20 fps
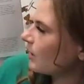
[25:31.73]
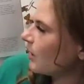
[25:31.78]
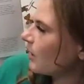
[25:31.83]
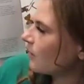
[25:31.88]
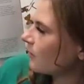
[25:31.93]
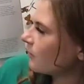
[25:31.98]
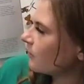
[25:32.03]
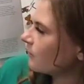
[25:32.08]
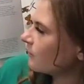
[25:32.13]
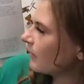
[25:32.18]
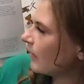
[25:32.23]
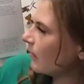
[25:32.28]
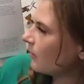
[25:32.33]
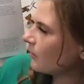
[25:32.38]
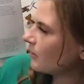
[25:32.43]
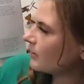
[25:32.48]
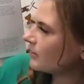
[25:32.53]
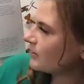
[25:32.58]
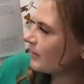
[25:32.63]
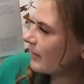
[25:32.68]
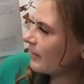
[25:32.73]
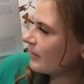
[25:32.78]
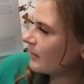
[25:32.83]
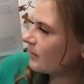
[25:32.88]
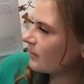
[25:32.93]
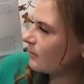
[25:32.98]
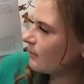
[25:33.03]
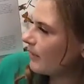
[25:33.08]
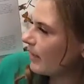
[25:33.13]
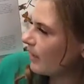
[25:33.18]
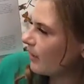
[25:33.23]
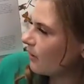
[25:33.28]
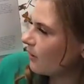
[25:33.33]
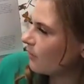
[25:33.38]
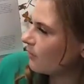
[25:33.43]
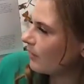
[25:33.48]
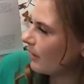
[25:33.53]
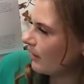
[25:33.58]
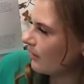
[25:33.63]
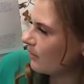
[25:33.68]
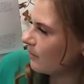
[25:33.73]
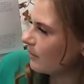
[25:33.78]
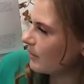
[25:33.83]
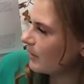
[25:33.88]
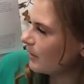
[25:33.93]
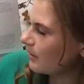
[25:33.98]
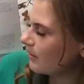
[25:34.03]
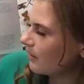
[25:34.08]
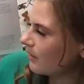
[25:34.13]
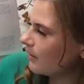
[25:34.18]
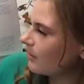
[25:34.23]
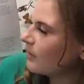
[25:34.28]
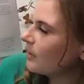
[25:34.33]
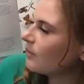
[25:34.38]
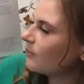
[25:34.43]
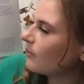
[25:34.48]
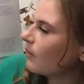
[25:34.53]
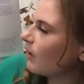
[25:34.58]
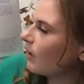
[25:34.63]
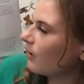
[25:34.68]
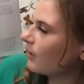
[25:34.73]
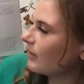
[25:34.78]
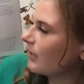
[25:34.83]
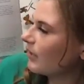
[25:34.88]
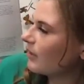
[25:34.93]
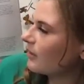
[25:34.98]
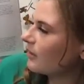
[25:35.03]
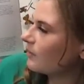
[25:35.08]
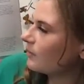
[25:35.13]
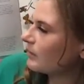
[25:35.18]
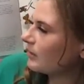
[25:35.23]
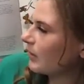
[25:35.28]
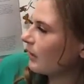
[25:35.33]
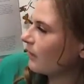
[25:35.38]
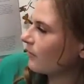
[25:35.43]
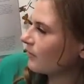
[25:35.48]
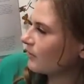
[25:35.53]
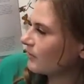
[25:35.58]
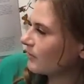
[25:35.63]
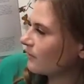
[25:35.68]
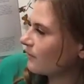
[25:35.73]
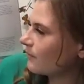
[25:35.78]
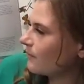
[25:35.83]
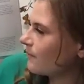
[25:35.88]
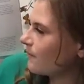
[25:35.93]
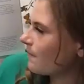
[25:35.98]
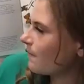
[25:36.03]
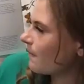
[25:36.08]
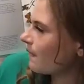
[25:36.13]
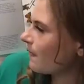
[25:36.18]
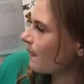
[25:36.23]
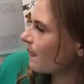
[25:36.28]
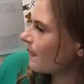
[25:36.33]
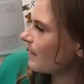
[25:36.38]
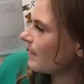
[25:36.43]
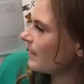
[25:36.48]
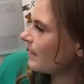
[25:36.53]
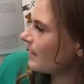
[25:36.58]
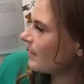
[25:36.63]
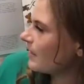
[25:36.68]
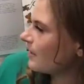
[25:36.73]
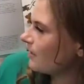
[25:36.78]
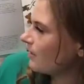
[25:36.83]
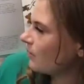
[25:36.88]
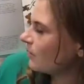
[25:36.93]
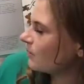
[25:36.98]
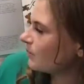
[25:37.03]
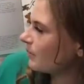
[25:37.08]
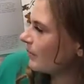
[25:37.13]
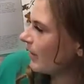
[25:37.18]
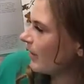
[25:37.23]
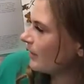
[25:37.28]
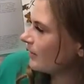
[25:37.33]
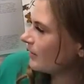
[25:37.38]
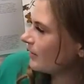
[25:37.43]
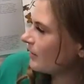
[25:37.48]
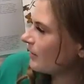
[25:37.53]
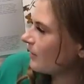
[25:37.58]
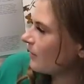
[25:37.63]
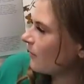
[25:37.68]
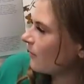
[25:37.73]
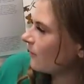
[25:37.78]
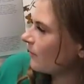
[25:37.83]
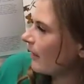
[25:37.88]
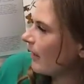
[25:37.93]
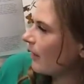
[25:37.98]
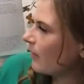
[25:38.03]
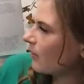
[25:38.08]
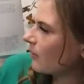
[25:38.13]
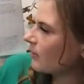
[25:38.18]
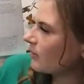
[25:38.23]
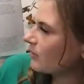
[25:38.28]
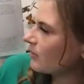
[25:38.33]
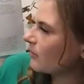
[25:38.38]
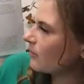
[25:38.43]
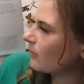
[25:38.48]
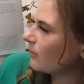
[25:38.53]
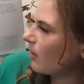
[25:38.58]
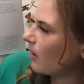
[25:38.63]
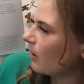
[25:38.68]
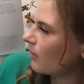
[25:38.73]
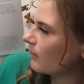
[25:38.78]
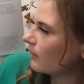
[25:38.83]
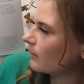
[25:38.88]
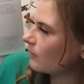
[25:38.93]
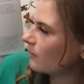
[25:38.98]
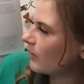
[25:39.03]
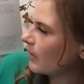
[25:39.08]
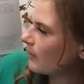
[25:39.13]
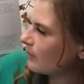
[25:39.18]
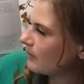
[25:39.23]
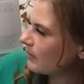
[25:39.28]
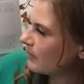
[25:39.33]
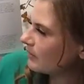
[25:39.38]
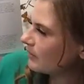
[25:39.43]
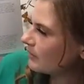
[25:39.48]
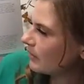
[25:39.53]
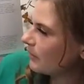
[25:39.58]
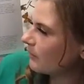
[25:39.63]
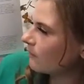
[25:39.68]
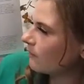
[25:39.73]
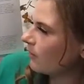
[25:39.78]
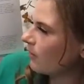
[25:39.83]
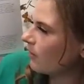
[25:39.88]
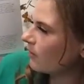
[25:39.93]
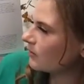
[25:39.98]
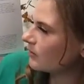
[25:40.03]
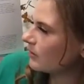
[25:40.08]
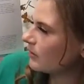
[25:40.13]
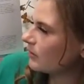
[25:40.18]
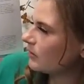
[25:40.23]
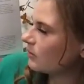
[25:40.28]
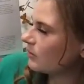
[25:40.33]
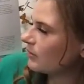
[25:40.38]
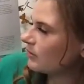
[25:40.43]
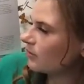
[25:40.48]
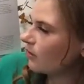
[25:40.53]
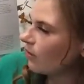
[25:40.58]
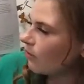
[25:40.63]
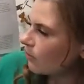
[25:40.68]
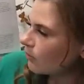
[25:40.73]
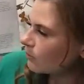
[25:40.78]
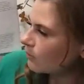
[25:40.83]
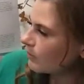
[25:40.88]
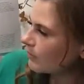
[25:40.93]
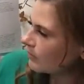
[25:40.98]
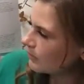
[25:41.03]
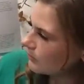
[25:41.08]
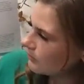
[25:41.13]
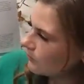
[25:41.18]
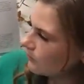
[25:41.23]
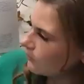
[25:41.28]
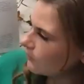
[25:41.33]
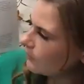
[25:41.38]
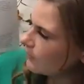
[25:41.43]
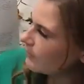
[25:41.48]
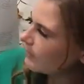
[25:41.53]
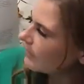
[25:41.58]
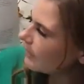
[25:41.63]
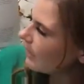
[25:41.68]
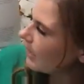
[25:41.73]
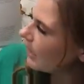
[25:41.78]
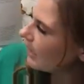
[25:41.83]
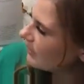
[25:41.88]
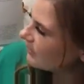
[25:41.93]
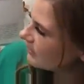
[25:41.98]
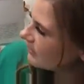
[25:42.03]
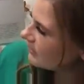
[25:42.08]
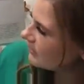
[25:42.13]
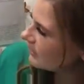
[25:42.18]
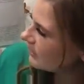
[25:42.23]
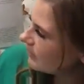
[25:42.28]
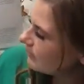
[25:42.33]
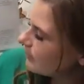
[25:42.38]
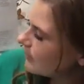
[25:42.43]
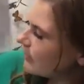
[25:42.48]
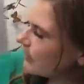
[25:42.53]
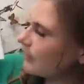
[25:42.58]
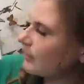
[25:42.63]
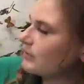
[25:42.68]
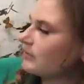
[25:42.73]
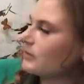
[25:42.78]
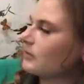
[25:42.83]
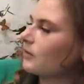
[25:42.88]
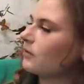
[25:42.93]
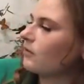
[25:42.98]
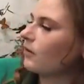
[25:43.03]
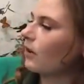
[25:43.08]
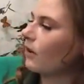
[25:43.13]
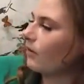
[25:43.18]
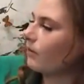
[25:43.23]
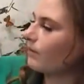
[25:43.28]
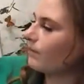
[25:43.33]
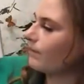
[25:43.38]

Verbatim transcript: Other flowers, like the tomato and the peanut, pollinate themselves. In those plants, the flowers pollen ripens and falls into its own pistil, and the seed begins to grow.